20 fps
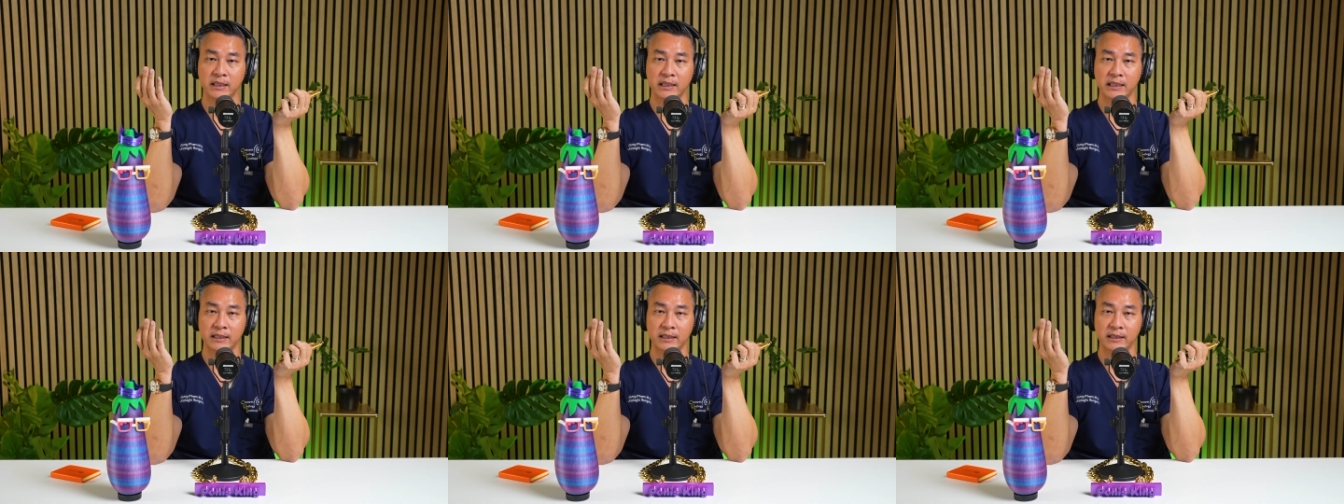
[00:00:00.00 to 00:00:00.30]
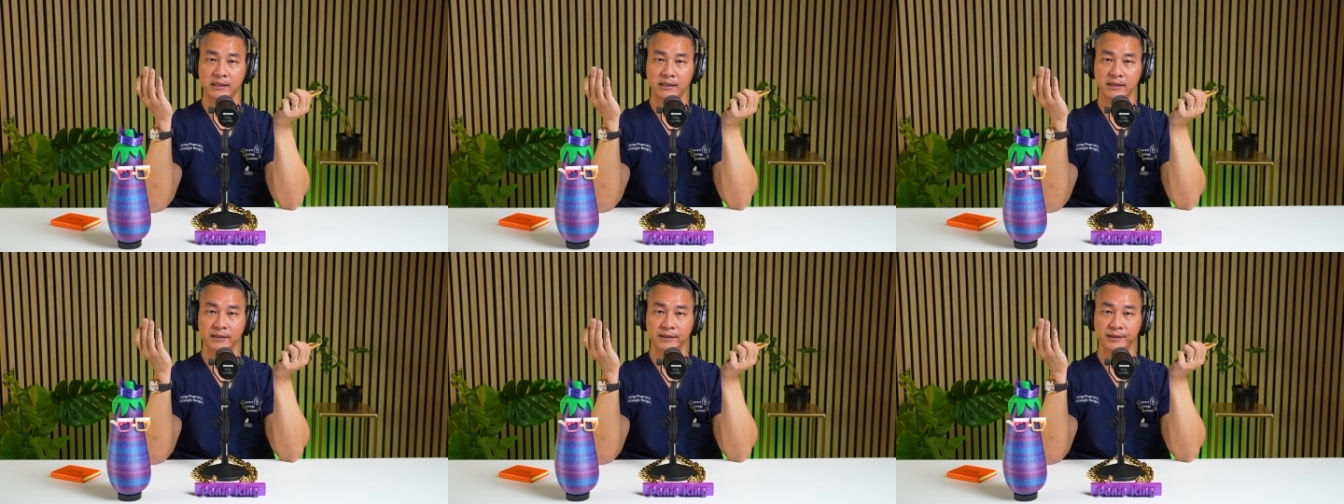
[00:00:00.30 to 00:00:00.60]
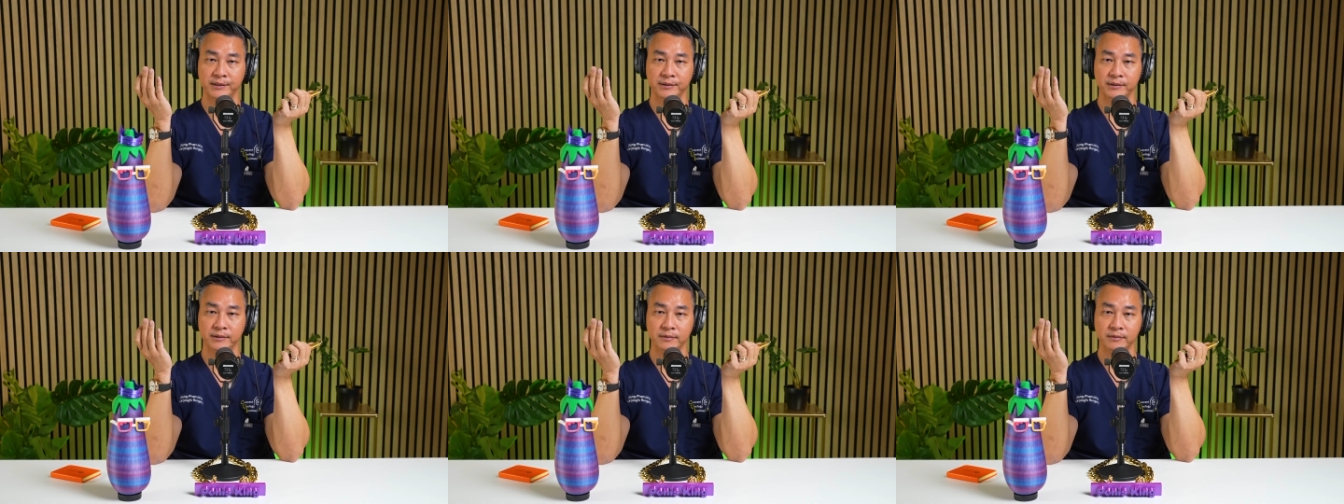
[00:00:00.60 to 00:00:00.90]

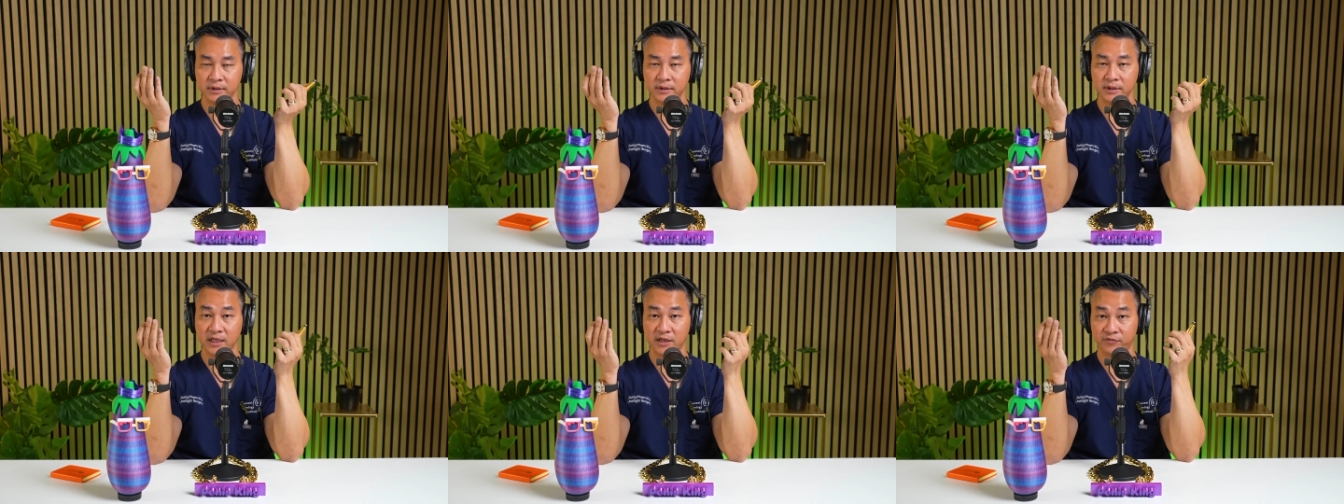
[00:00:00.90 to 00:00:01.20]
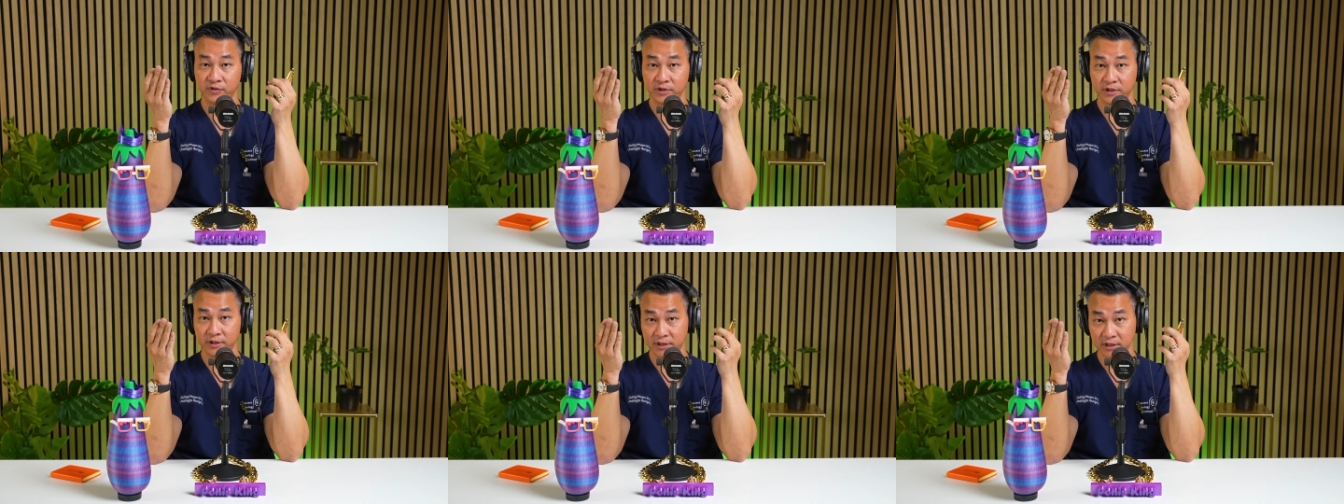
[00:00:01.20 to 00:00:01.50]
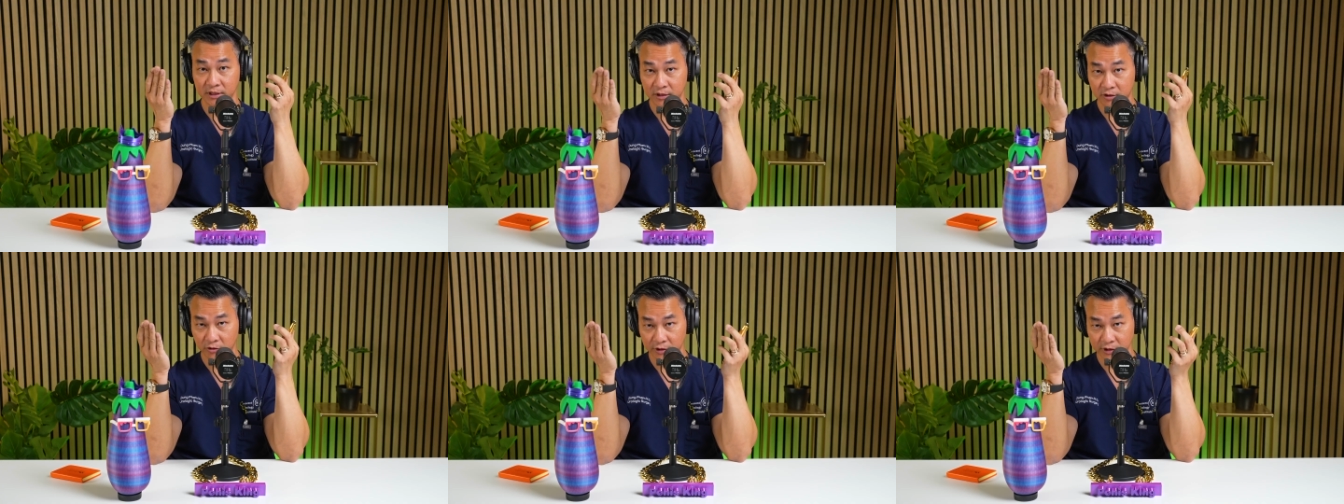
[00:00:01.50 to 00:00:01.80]
and definitely
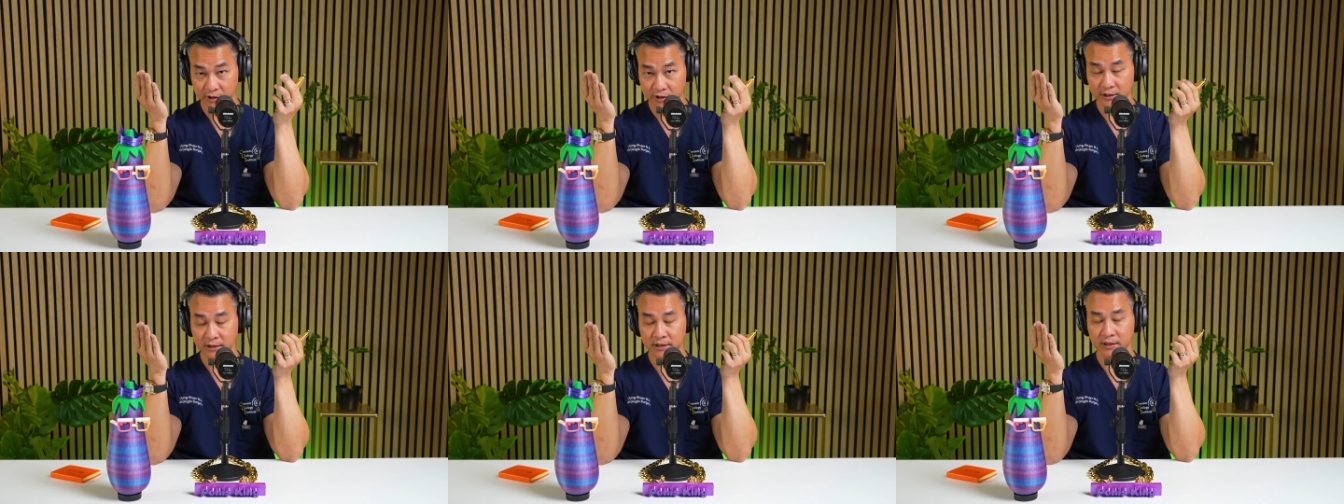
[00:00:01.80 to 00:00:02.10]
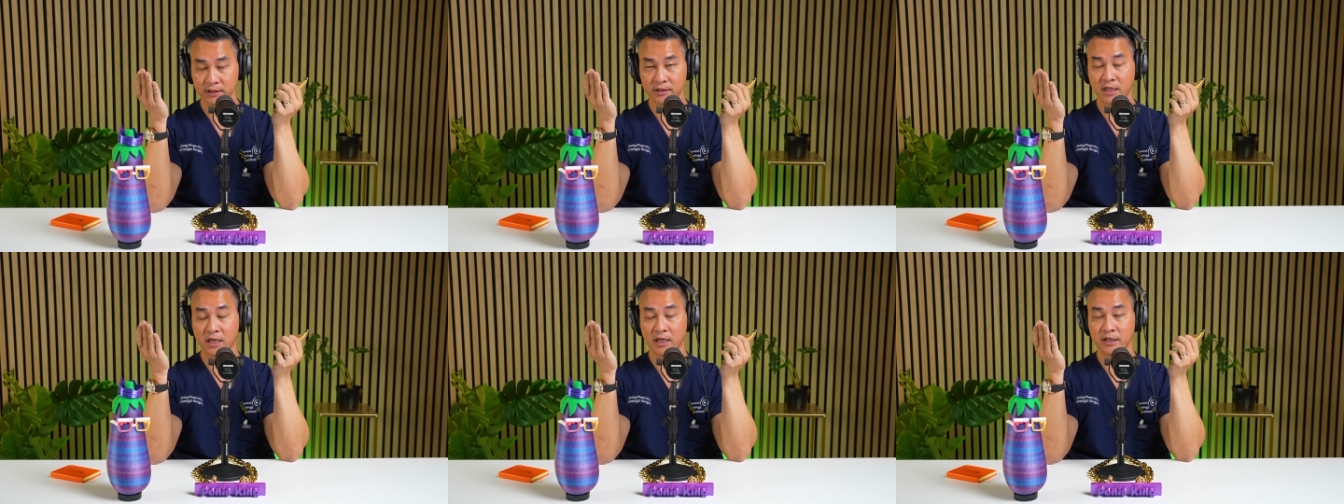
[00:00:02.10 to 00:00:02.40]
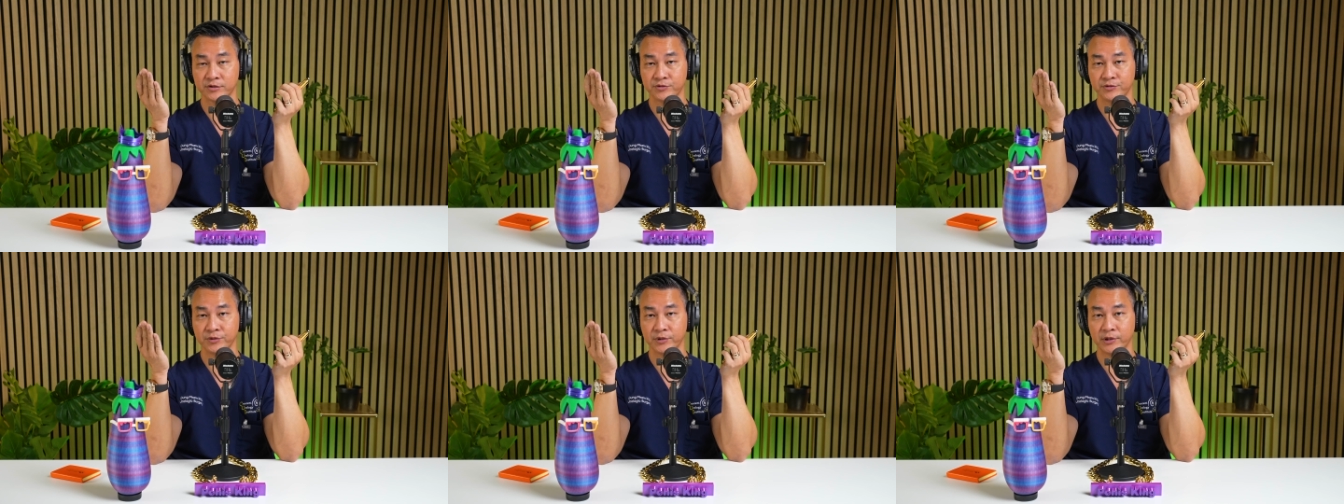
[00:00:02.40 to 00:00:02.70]
decrease in
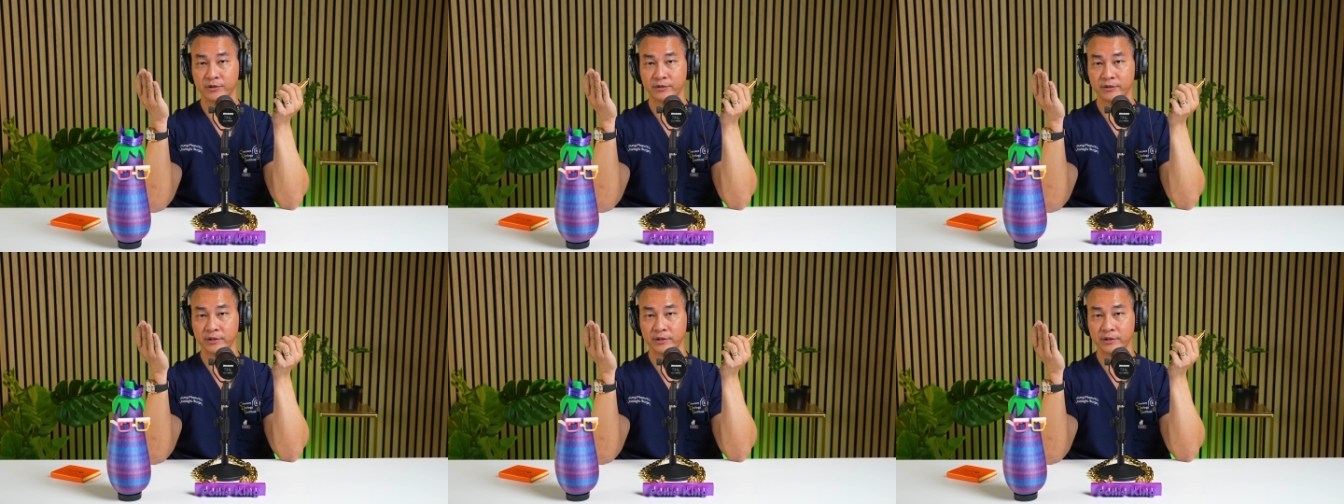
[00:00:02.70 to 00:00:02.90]
testosterone.